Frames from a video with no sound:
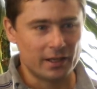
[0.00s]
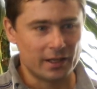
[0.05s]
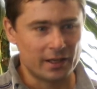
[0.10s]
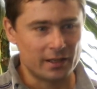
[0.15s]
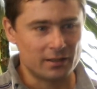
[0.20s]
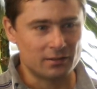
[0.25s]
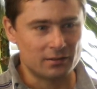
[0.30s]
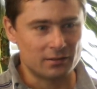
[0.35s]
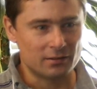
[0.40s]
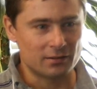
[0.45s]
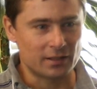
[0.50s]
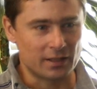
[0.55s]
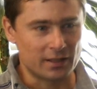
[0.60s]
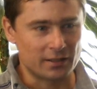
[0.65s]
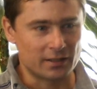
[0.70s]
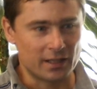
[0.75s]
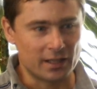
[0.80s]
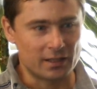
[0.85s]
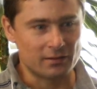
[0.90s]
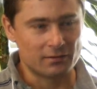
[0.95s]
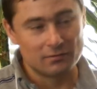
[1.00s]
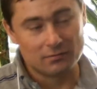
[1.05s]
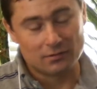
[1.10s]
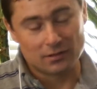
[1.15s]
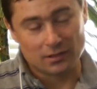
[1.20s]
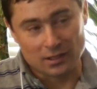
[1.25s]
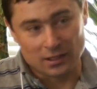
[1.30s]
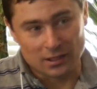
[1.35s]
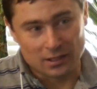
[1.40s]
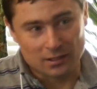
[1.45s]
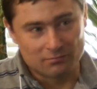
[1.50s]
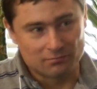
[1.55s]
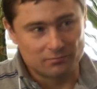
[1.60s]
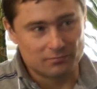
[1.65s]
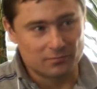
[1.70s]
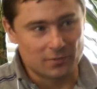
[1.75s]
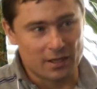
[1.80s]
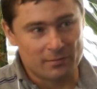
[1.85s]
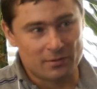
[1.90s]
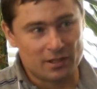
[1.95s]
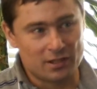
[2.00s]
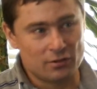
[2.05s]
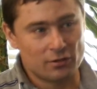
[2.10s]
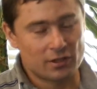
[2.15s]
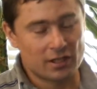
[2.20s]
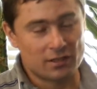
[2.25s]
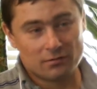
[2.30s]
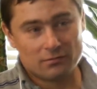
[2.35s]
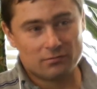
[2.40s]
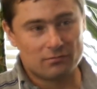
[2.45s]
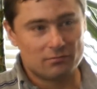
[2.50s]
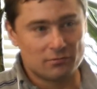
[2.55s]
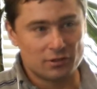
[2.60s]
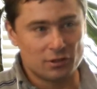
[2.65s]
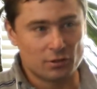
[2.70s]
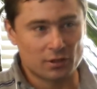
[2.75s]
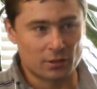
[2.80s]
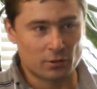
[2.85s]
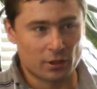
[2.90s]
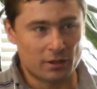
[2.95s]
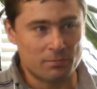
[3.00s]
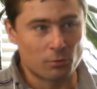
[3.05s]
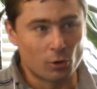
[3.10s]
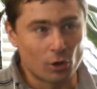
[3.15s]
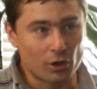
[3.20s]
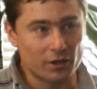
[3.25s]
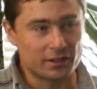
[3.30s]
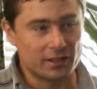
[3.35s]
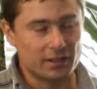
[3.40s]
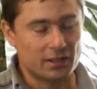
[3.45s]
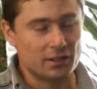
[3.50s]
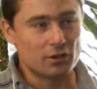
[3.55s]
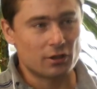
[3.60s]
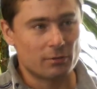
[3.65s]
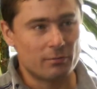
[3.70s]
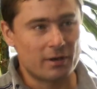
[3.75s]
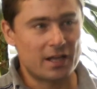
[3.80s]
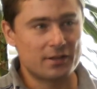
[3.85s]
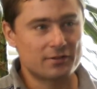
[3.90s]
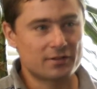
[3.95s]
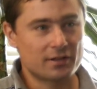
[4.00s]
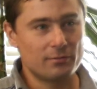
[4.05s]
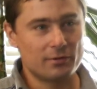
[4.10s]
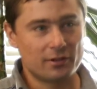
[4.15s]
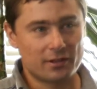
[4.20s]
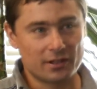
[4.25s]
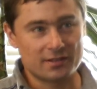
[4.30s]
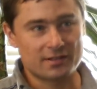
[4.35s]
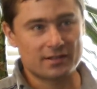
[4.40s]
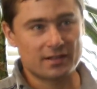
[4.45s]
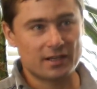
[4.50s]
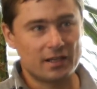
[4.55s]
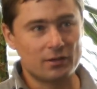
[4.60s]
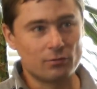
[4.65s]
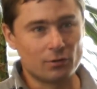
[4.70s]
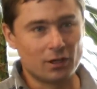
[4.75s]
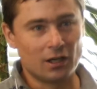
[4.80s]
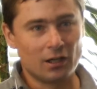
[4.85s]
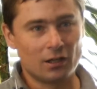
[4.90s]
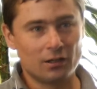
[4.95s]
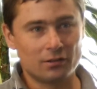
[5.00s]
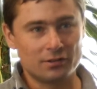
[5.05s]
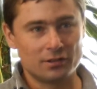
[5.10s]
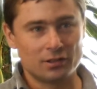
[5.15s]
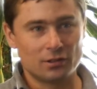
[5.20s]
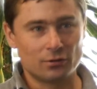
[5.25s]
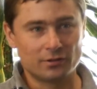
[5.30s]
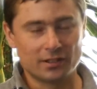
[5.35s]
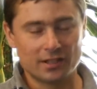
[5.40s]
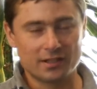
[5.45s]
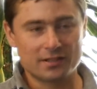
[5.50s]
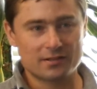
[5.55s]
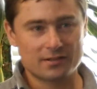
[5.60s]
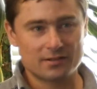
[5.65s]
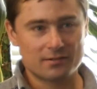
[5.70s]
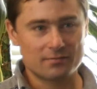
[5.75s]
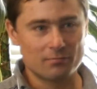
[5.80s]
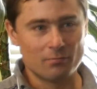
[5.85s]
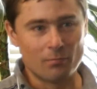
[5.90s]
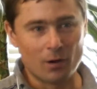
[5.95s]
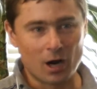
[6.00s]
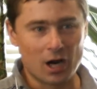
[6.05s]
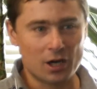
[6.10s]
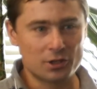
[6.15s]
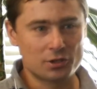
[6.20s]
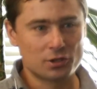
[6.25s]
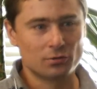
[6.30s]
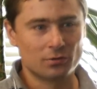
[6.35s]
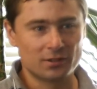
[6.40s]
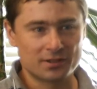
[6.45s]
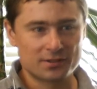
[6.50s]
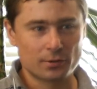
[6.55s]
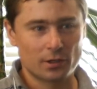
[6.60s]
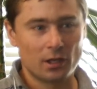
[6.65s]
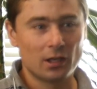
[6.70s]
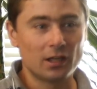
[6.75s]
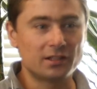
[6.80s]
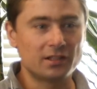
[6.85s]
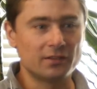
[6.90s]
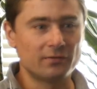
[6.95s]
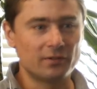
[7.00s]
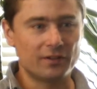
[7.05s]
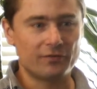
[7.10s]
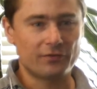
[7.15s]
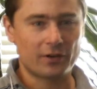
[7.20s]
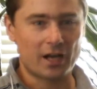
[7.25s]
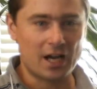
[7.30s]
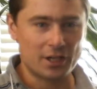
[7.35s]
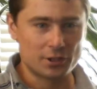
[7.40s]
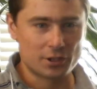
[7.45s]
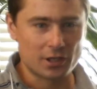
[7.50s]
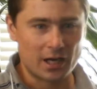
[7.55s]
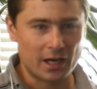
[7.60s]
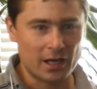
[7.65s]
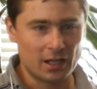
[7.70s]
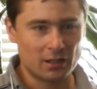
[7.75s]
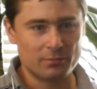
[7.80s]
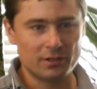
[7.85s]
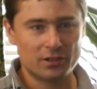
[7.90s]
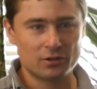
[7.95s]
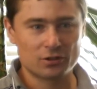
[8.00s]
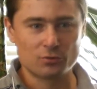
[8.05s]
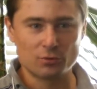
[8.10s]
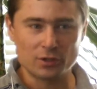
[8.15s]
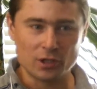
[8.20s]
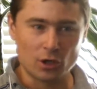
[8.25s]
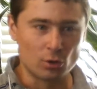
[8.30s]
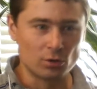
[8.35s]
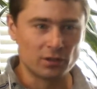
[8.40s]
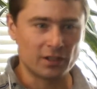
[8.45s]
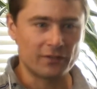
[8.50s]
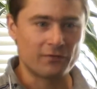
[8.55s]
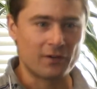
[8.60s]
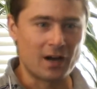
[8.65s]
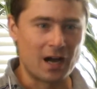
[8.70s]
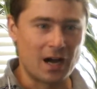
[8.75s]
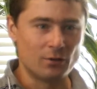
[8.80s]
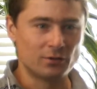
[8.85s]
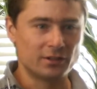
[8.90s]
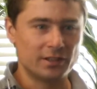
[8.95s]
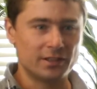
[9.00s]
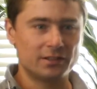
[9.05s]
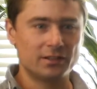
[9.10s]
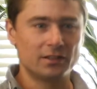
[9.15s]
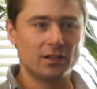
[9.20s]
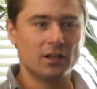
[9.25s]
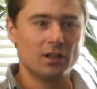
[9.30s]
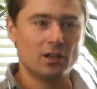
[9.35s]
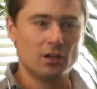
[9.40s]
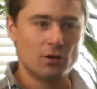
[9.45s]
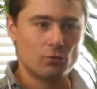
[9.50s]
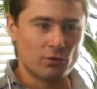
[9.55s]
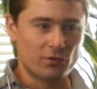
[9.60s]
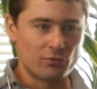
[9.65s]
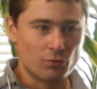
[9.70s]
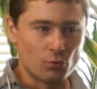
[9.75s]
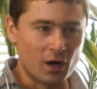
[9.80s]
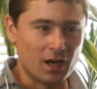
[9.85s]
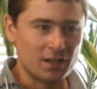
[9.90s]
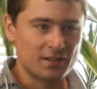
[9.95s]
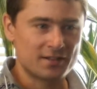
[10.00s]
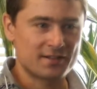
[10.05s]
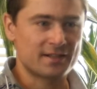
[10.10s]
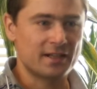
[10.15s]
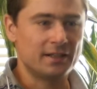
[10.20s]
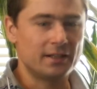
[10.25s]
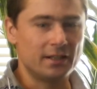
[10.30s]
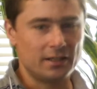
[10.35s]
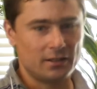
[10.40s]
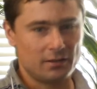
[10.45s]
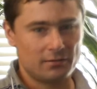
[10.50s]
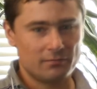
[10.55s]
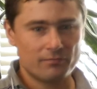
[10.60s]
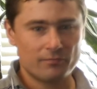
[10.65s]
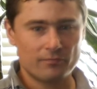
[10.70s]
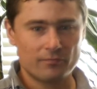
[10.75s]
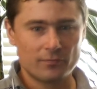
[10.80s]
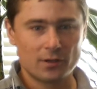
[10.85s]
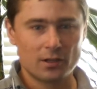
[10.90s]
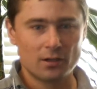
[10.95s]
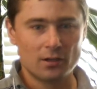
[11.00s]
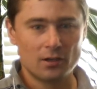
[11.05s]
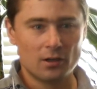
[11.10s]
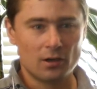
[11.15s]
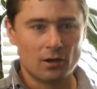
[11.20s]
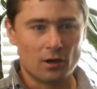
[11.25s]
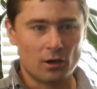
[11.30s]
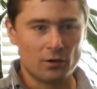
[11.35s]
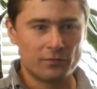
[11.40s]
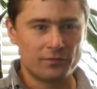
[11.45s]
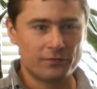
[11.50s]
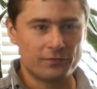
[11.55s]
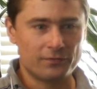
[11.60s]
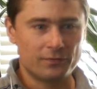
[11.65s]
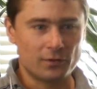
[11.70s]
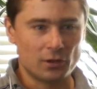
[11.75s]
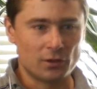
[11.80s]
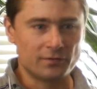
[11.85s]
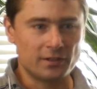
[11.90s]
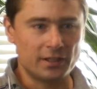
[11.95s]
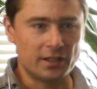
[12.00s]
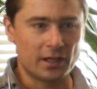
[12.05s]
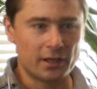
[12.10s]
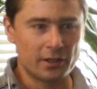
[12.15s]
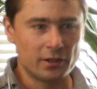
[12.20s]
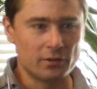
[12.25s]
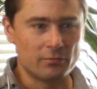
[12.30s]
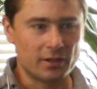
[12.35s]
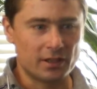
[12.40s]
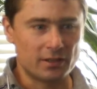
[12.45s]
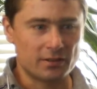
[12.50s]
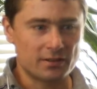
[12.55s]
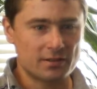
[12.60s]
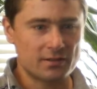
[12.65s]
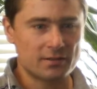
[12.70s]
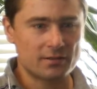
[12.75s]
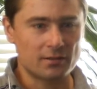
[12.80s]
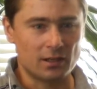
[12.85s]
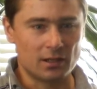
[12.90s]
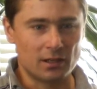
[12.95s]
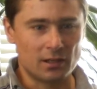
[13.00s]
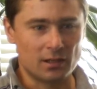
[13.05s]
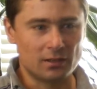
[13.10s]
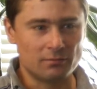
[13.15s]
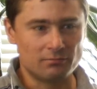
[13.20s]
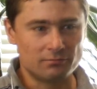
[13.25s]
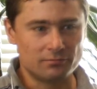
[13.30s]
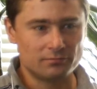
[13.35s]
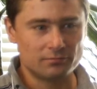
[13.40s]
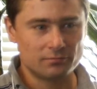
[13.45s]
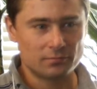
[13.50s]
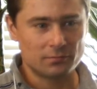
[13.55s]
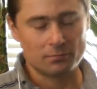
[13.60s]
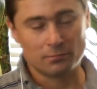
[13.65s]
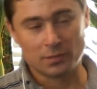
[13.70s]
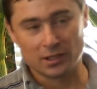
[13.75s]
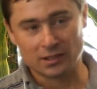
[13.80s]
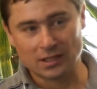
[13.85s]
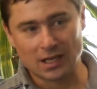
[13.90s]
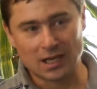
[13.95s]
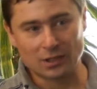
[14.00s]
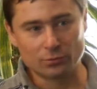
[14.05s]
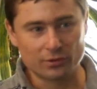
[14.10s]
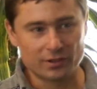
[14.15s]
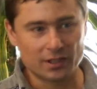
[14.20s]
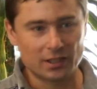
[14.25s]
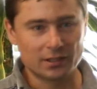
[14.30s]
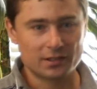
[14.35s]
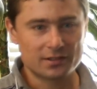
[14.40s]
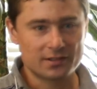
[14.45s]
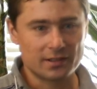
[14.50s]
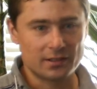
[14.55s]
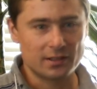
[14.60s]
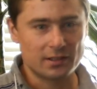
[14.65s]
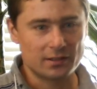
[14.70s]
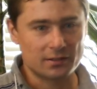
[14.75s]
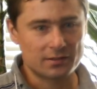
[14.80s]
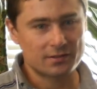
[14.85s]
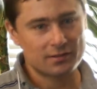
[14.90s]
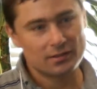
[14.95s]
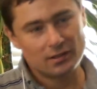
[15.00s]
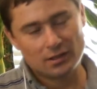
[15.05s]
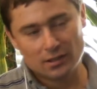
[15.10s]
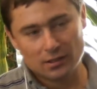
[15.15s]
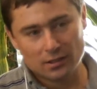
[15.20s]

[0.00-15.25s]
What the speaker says: and then I mean you can report it in your manuscript. You can say, well, this module is relatively fragile because we only found it with one setting of the arguments, but not with other settings.